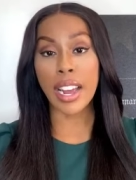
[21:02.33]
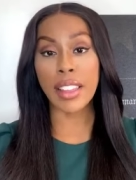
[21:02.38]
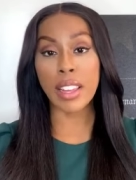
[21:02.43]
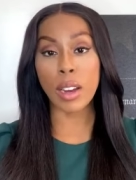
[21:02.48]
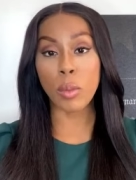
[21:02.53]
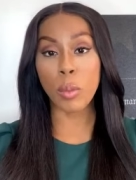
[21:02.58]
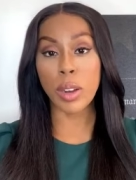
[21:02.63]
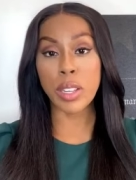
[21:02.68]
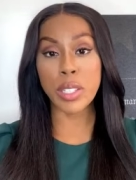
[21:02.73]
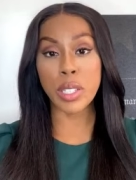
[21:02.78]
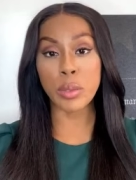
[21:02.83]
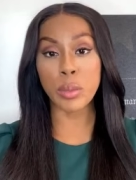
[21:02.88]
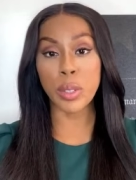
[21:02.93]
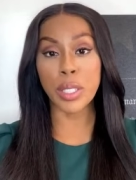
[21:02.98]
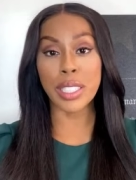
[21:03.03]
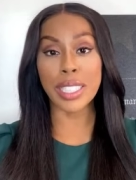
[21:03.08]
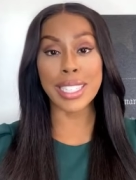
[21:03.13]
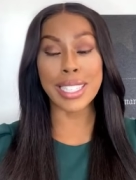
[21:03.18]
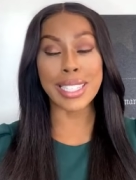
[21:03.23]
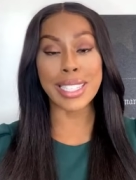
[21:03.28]
guy that wasn't
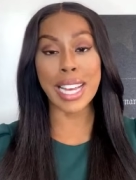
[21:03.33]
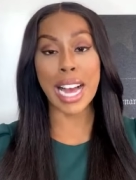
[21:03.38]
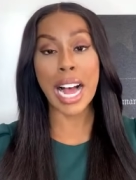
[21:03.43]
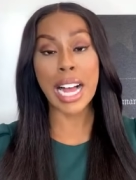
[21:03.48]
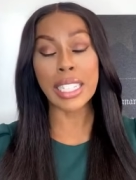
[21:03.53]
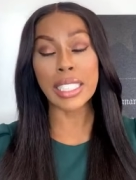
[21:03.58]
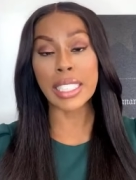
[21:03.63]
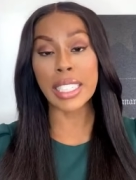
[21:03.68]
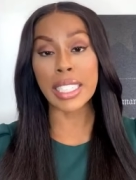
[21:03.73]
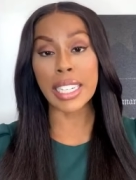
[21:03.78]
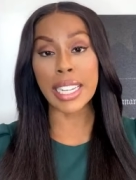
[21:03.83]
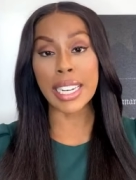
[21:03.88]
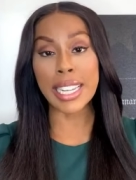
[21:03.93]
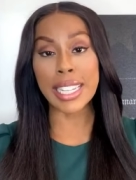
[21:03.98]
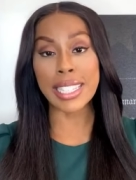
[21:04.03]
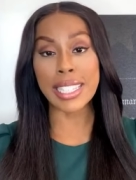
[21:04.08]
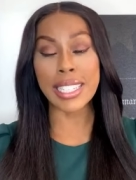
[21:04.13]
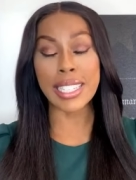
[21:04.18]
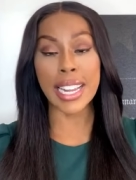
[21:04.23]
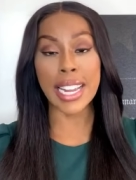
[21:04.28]
really solid
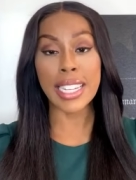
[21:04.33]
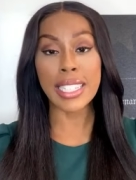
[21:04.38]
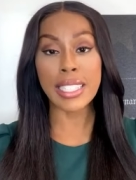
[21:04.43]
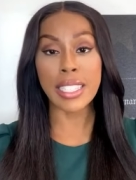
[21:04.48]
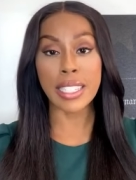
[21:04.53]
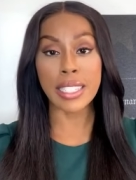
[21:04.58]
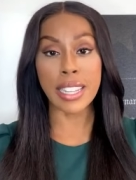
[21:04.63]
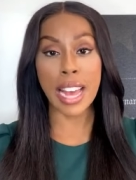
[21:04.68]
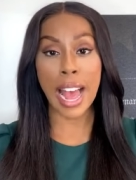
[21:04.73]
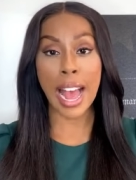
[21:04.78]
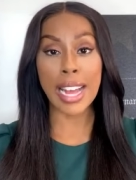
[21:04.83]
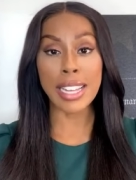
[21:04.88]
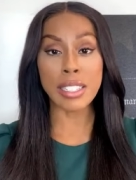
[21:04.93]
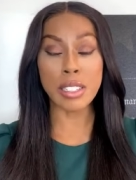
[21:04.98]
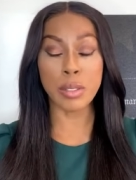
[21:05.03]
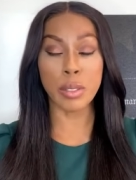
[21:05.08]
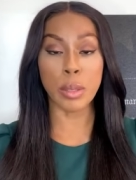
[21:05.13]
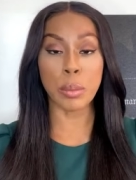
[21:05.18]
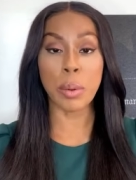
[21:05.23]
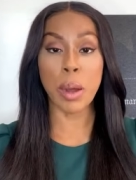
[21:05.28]
in his stances
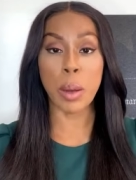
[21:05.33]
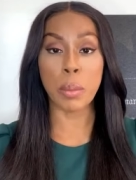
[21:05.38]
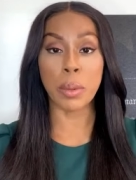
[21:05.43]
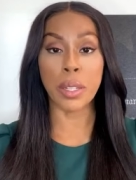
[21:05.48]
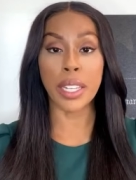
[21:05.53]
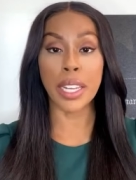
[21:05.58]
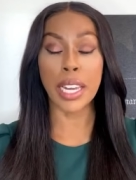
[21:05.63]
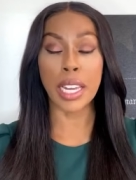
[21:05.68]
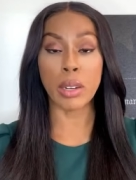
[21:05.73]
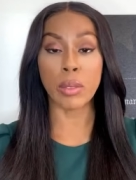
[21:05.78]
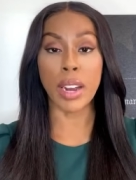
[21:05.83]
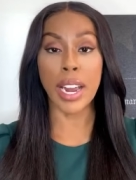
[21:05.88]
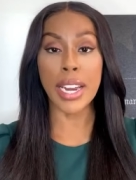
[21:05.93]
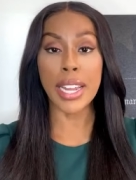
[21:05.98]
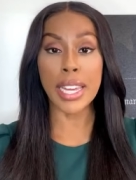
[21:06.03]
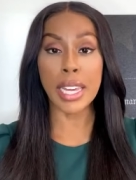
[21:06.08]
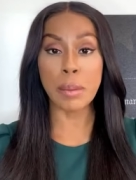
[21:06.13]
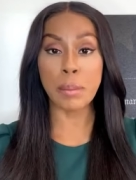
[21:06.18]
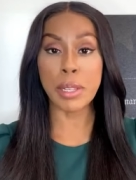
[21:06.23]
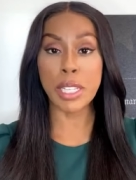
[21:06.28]
as a Republican,
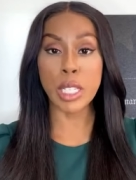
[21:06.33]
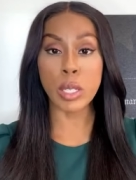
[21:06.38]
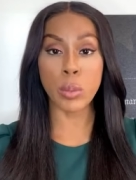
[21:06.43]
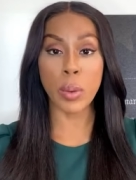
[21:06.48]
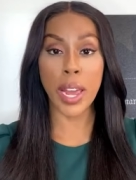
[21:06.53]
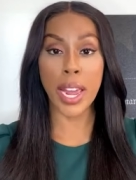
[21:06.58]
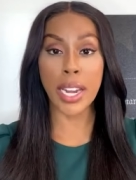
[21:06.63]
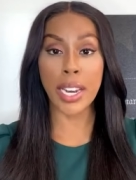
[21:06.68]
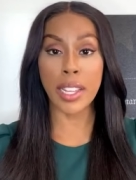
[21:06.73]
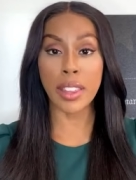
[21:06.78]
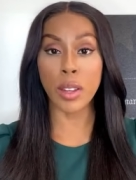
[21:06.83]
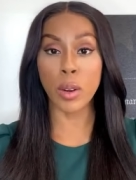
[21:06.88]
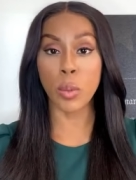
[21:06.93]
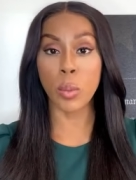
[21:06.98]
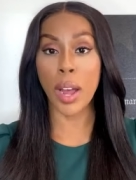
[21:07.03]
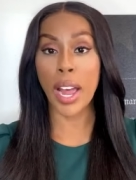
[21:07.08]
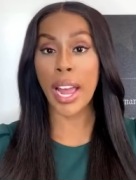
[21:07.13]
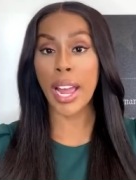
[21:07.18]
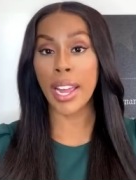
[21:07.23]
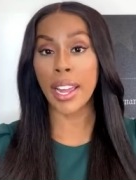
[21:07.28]
right? He could be swayed
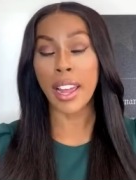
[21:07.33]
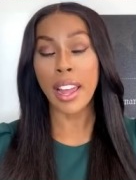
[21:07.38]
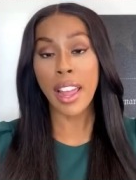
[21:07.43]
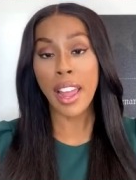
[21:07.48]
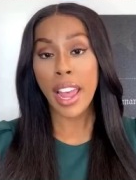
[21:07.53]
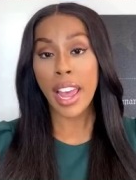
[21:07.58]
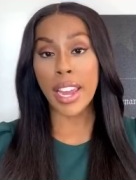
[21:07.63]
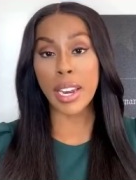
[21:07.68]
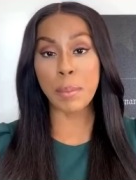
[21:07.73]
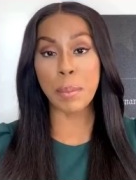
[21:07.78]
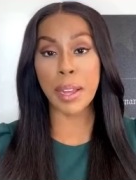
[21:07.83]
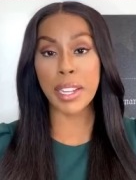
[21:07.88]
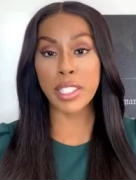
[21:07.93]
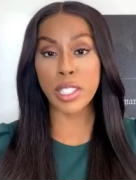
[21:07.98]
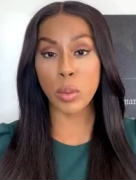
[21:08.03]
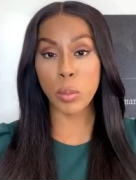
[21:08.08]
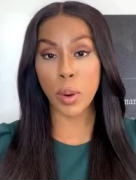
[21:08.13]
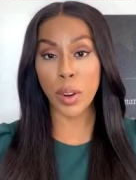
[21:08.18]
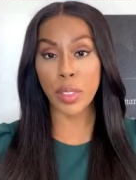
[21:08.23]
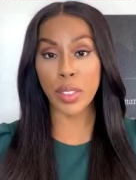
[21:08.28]
either way. It
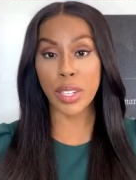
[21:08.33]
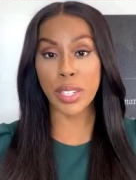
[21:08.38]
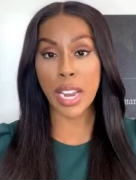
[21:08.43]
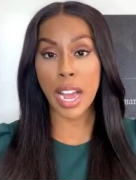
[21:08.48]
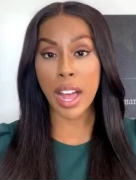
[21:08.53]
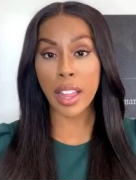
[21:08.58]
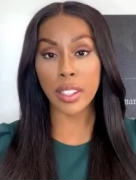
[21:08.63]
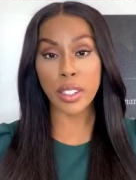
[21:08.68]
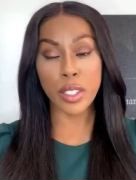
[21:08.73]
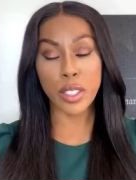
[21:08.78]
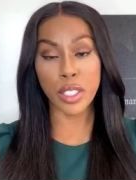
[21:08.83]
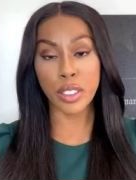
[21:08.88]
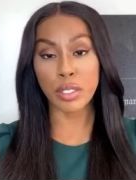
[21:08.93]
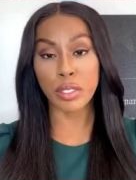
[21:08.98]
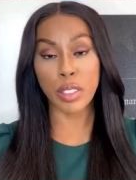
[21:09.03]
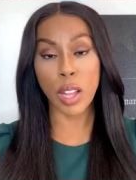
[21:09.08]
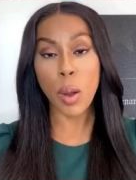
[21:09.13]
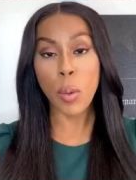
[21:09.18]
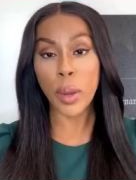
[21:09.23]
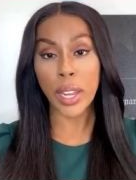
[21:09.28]
depends on where the dollars are
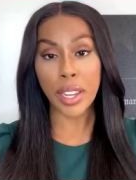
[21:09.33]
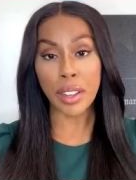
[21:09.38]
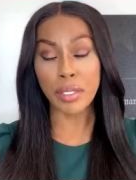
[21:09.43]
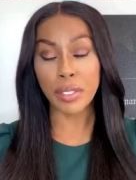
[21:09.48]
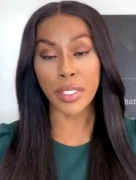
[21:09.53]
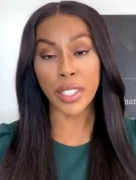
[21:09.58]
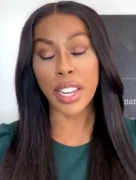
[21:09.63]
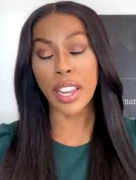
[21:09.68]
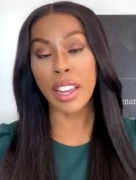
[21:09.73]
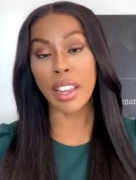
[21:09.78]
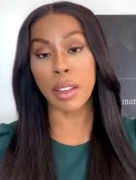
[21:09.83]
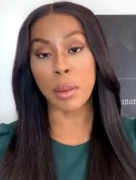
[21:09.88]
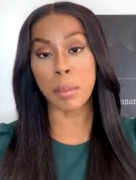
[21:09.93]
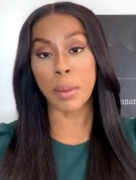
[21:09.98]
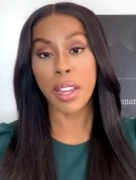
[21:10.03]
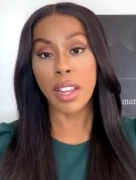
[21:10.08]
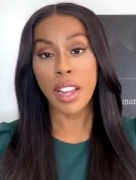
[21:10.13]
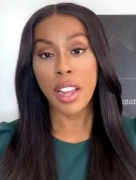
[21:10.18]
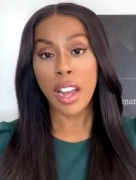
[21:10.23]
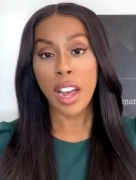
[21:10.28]
flowing for him.
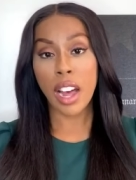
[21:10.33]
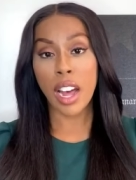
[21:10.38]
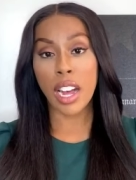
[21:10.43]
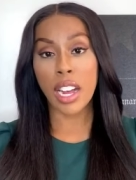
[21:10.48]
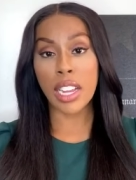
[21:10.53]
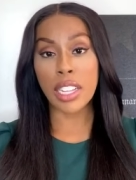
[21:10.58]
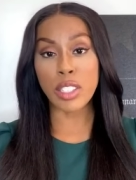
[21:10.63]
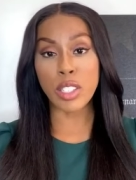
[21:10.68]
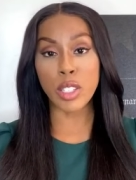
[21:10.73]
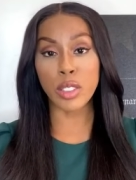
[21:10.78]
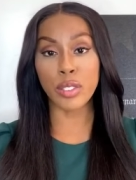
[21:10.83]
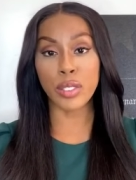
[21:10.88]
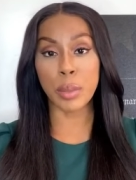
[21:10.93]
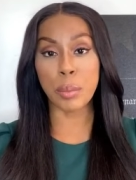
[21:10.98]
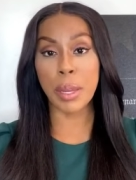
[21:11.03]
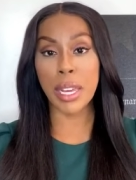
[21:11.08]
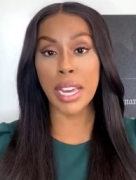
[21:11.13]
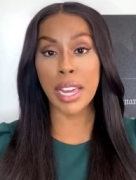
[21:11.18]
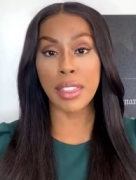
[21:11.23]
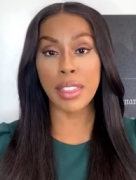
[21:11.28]
Uh, and so
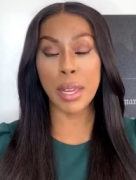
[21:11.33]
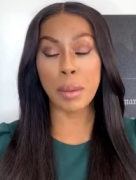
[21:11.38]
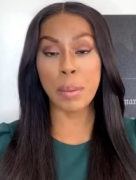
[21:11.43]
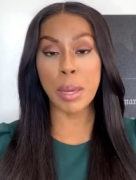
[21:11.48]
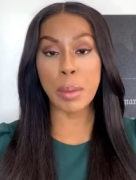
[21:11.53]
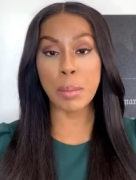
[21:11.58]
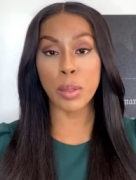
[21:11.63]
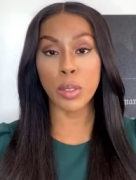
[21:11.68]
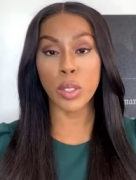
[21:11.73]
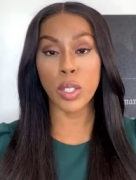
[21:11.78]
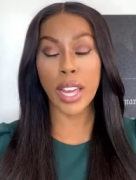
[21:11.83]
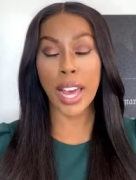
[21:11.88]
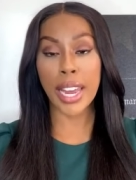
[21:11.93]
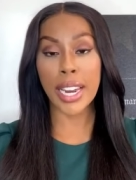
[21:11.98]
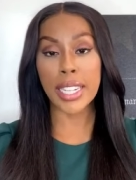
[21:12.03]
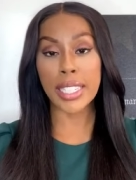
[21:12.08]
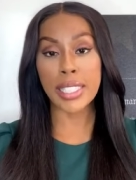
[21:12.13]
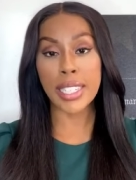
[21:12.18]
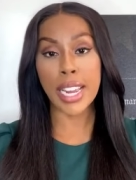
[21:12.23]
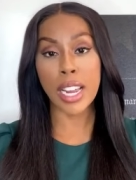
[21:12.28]
for me, I think people look
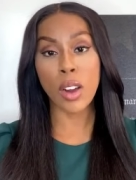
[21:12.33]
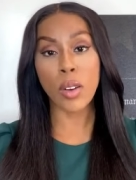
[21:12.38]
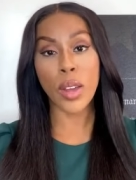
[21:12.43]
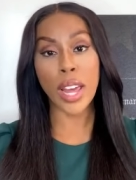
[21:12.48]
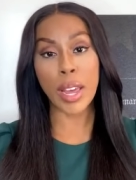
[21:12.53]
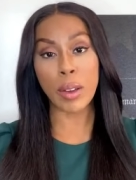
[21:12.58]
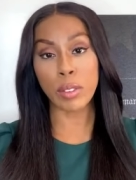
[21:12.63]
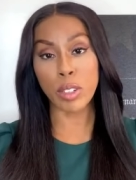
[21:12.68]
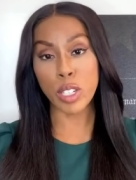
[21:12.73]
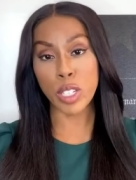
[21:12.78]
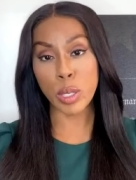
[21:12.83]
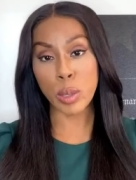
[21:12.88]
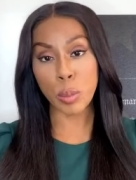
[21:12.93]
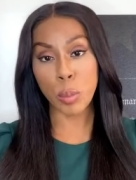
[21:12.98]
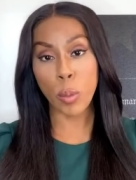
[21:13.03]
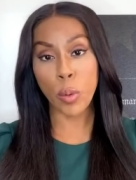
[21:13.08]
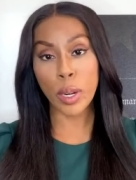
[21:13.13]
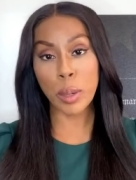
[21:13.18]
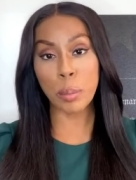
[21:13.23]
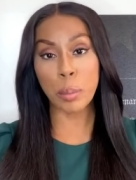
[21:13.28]
at it and say, okay, well, she
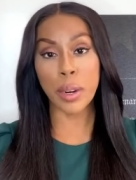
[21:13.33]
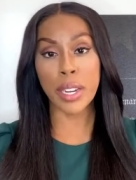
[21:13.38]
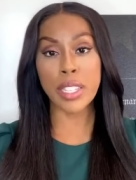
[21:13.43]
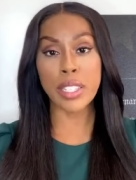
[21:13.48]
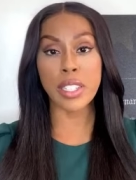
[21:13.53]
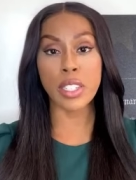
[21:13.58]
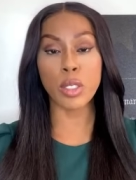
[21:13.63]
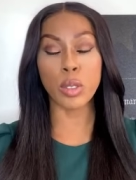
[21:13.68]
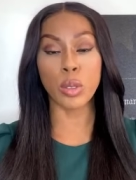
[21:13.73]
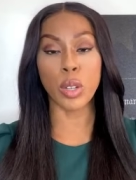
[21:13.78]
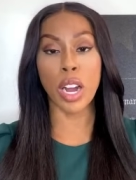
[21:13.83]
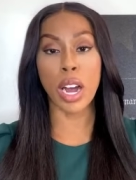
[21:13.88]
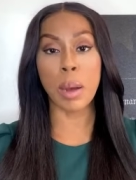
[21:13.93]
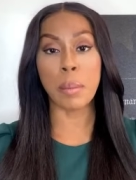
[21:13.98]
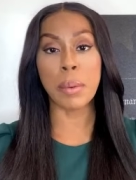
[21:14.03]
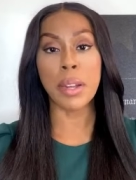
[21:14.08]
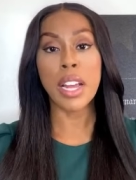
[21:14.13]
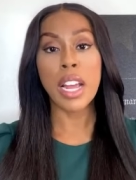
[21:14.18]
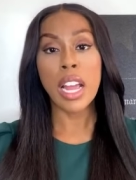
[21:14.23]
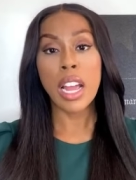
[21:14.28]
supported President
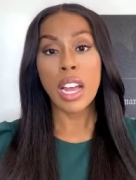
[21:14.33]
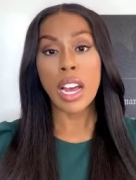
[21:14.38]
Trump.